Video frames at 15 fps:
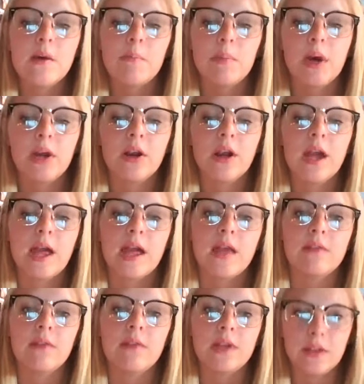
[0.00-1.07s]
butter,
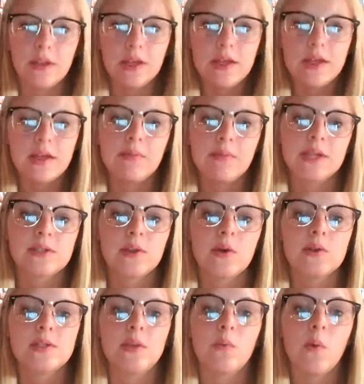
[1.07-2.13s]
and vanilla, and mix
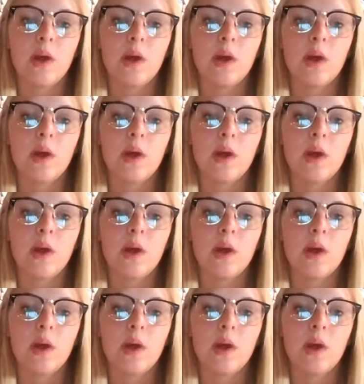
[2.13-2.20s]
those in